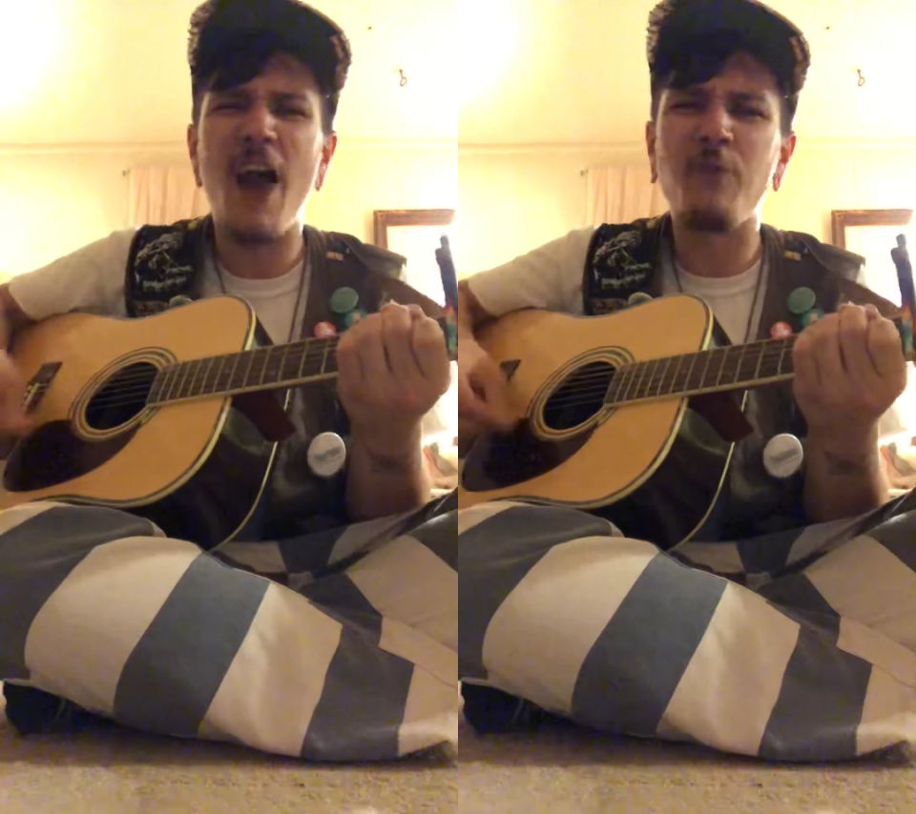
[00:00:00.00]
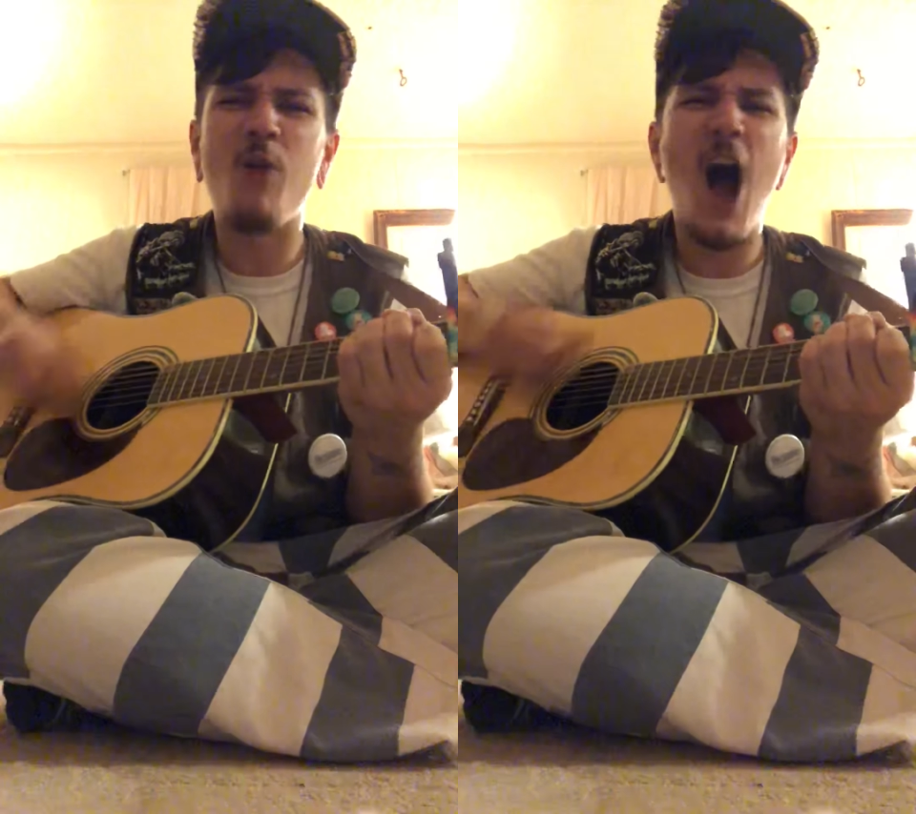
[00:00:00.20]

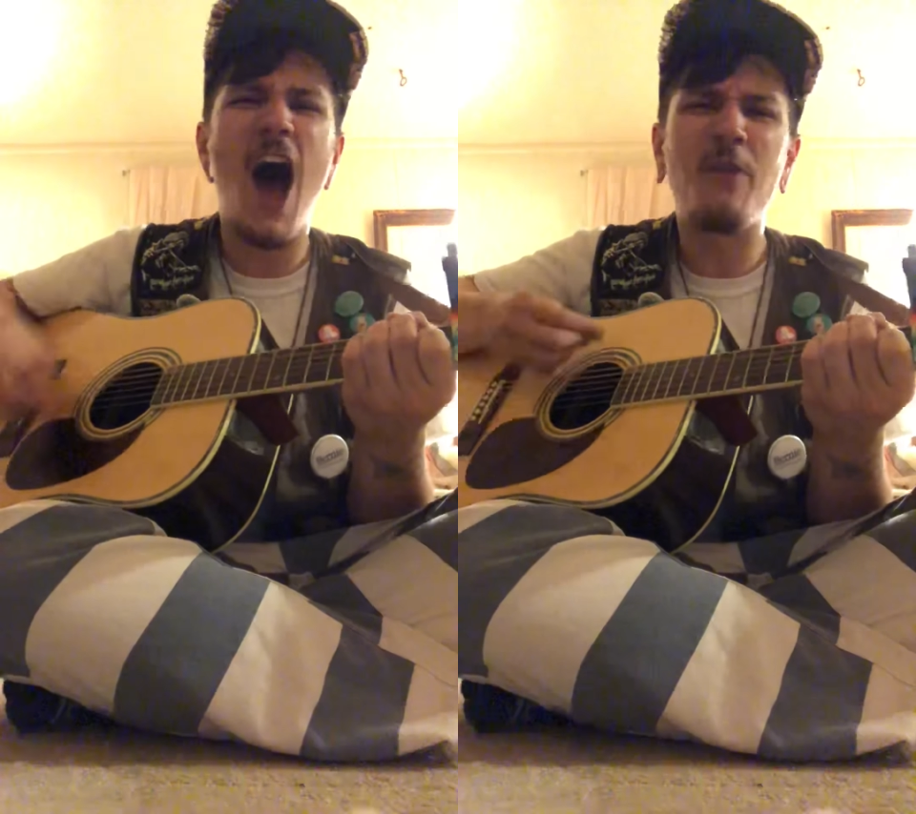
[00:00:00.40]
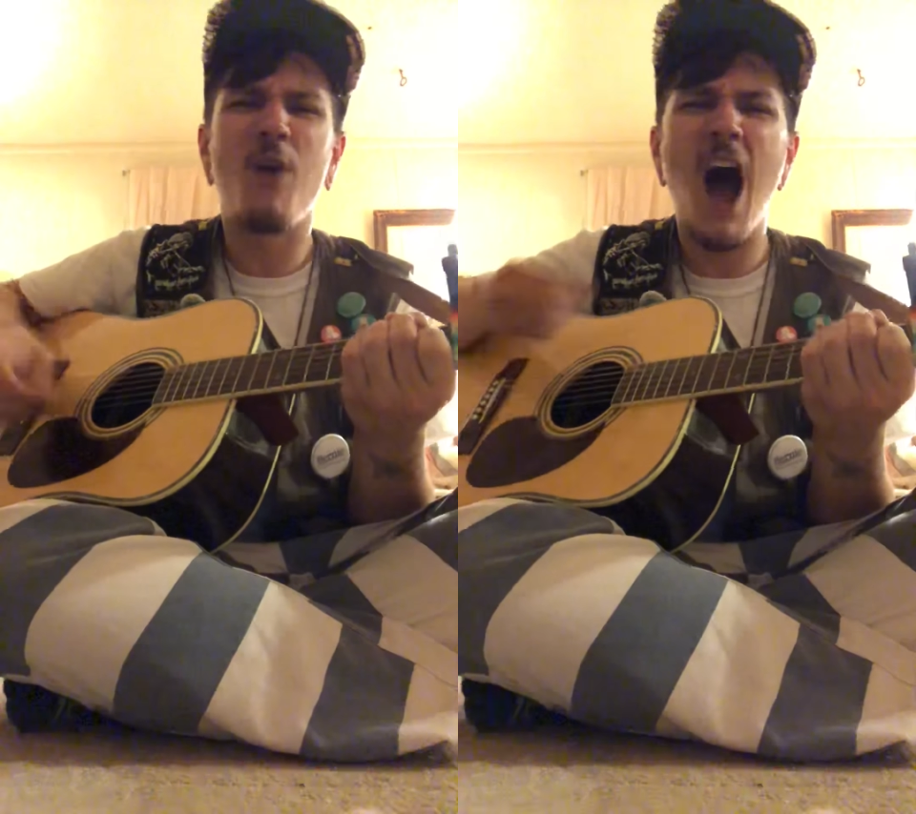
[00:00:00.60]

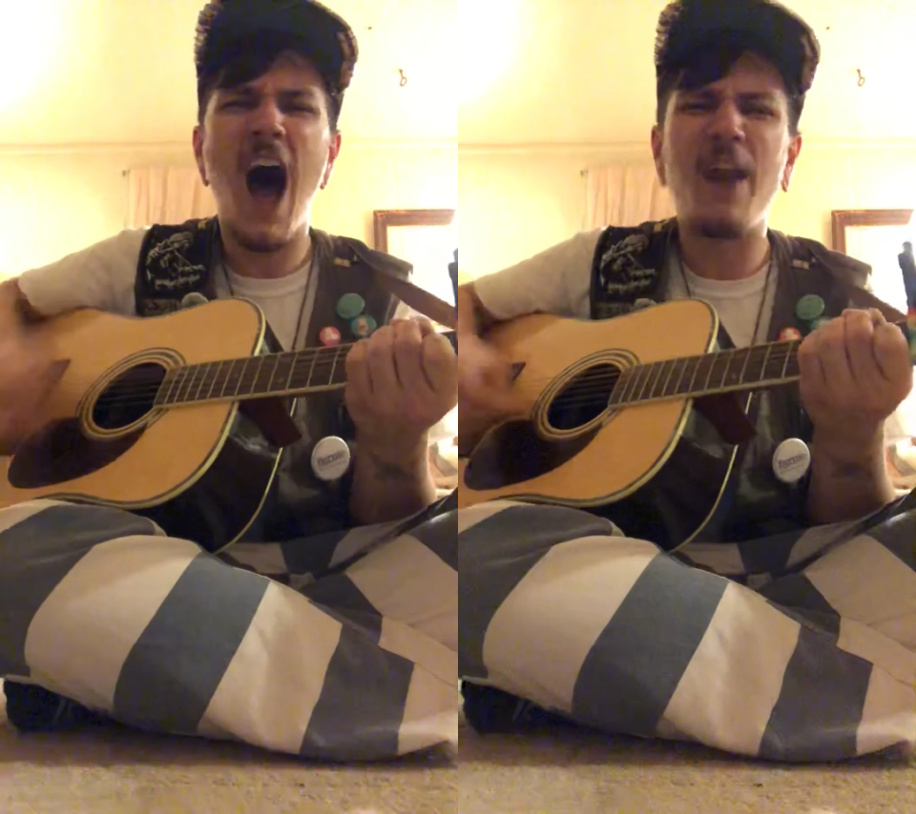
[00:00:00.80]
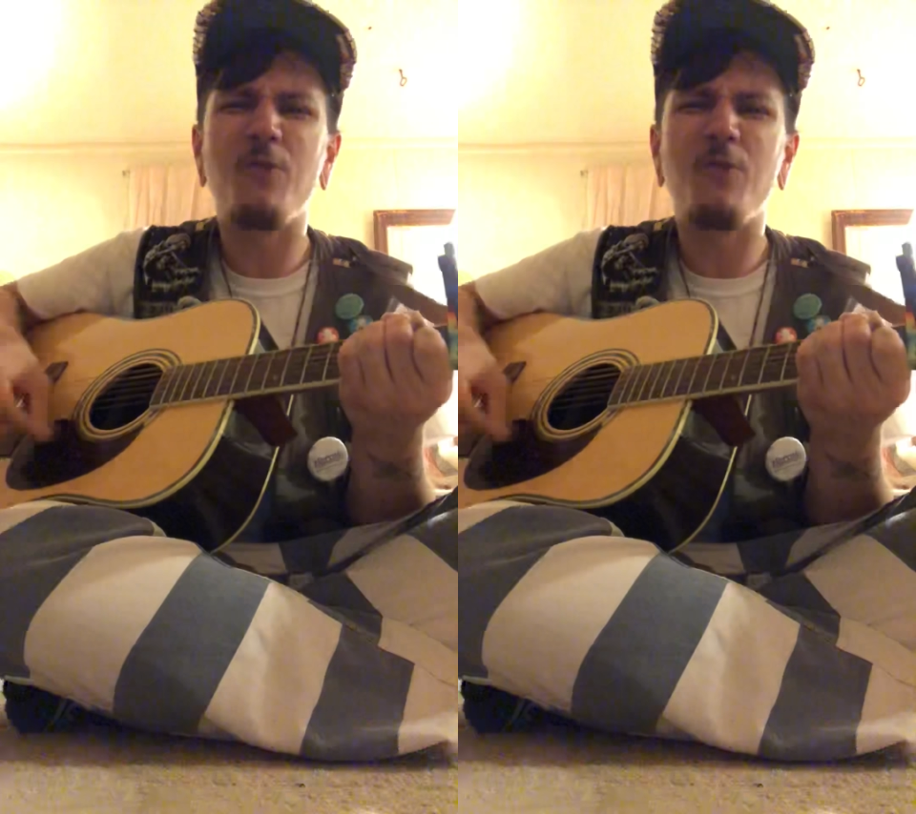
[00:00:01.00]
run, run.